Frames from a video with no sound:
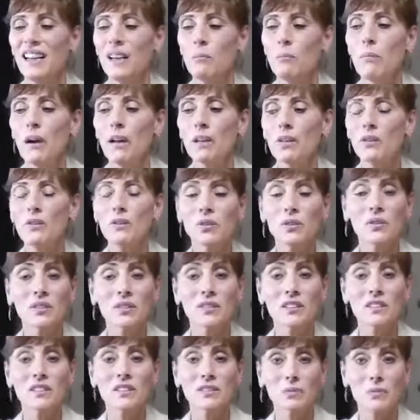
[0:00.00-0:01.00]

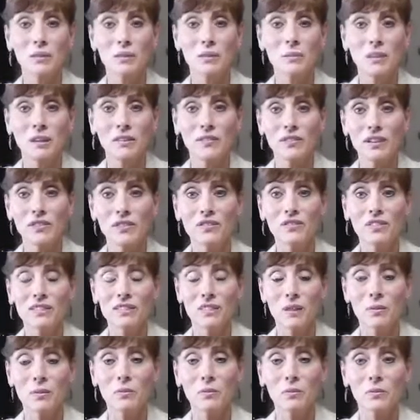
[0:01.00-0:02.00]
Monolaurin is one of my favorite
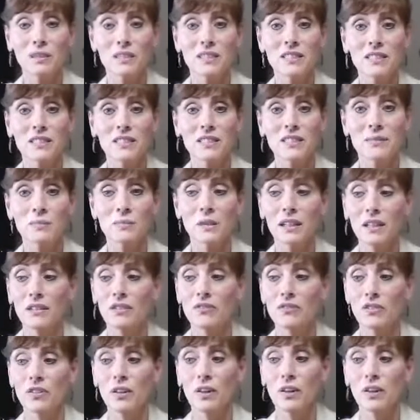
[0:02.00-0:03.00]
supplements. It's made
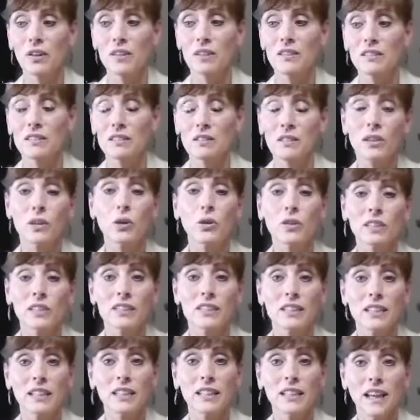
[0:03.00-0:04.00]
from, it's
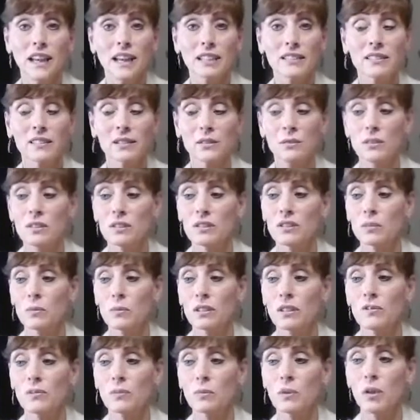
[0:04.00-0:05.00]
lauricetic acid, which is
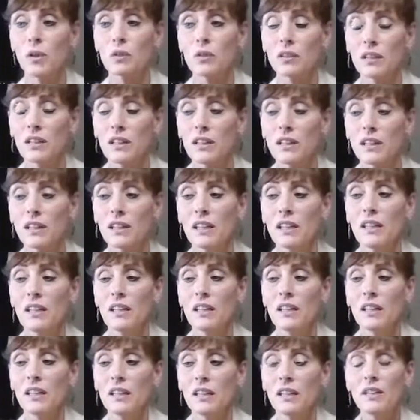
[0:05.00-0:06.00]
made from coconut.
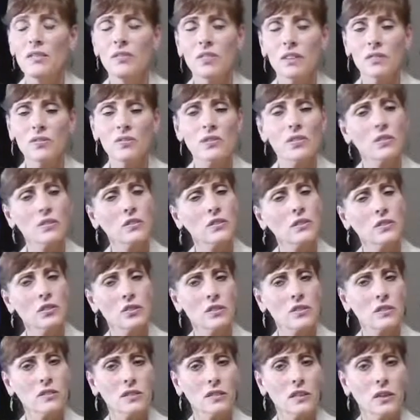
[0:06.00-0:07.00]
Even if you're
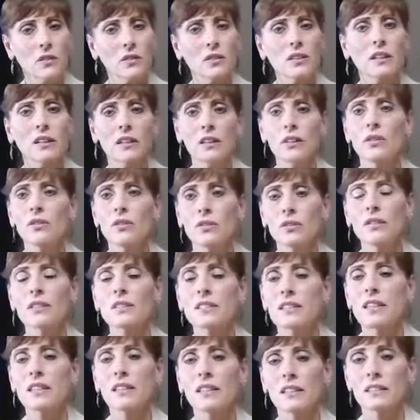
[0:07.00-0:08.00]
allergic to coconut, though, you can
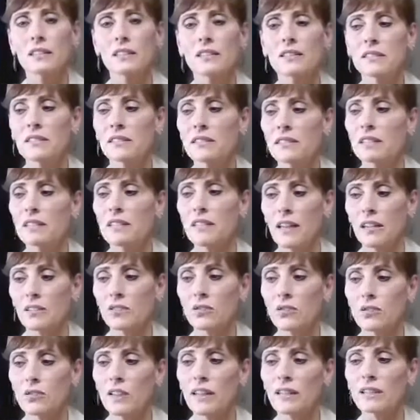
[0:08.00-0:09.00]
take it because it's an
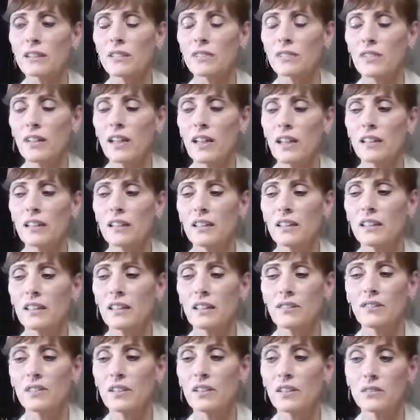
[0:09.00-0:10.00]
extract of that, and
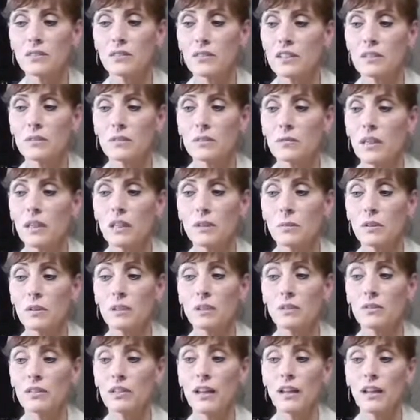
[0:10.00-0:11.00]
I've never seen anybody
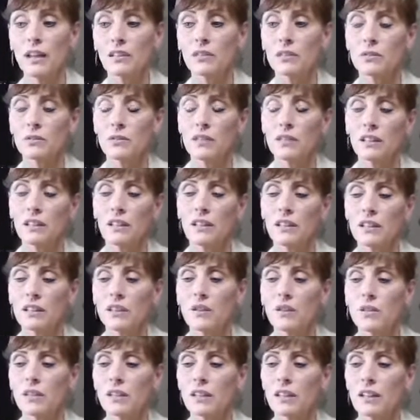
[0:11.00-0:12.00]
react to it that had a
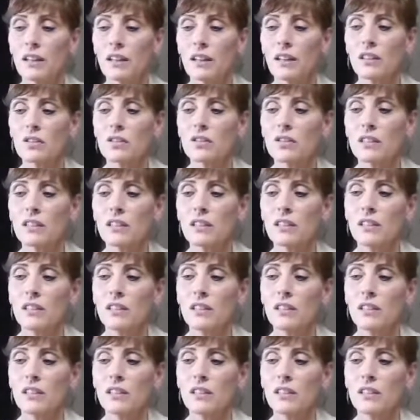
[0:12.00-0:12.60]
coconut allergy.